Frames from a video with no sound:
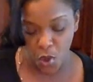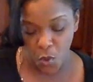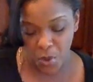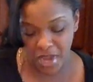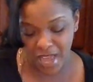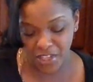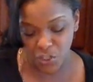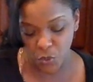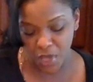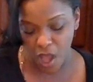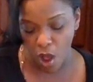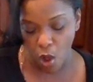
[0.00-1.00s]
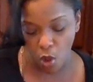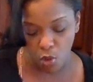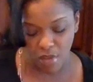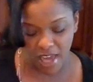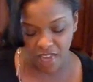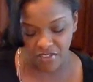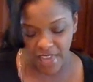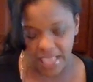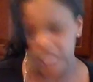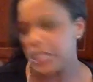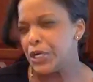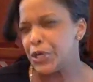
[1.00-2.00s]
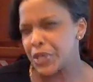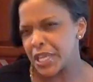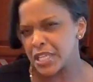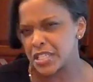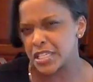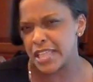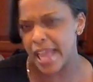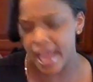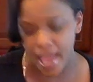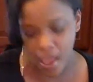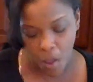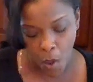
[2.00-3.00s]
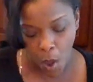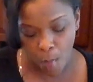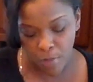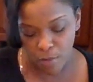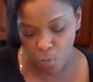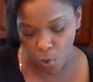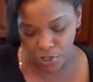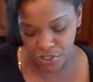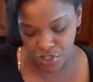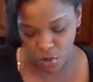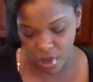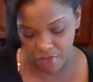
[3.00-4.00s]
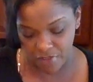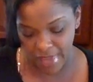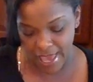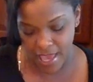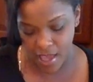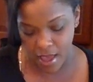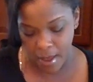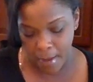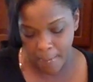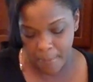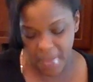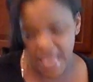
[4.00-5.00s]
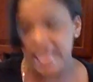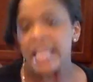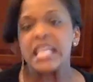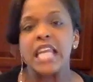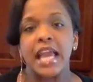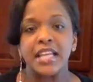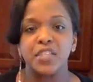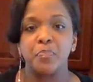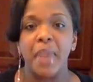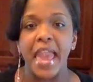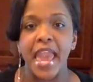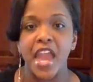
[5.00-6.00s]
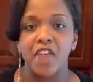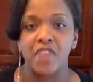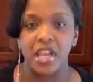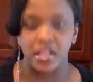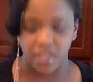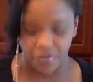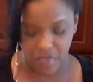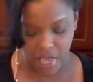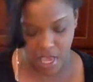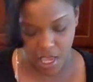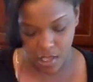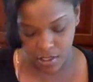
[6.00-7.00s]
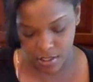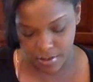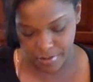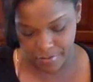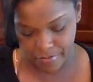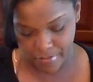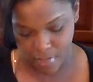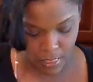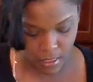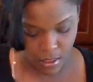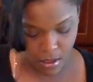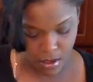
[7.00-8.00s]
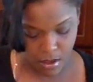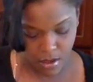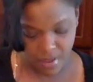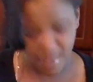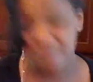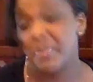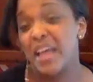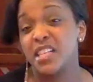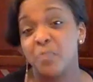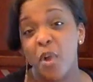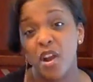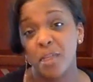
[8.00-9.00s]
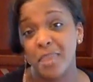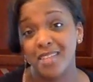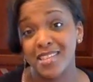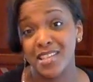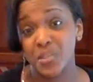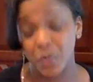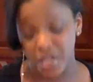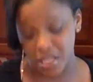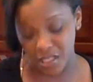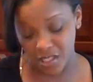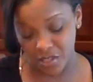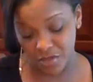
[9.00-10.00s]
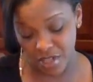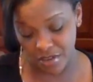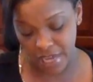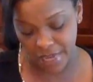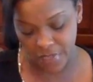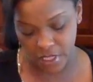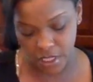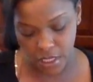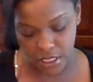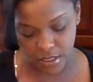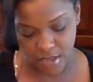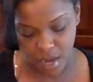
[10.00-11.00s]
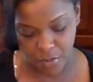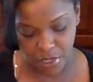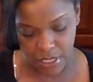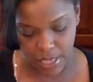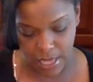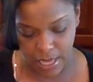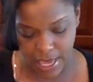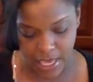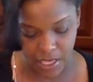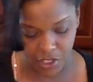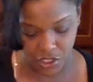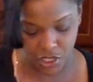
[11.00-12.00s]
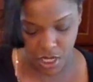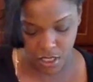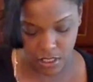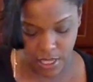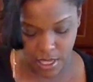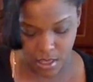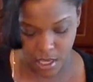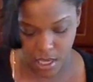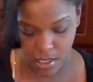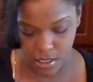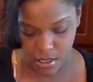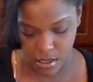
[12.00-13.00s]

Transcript: We're not doing a whole lot of like cooking today, but more so of like making nice pairings of things. And the best part about this one is you don't have to cook it separately. I like it just like this.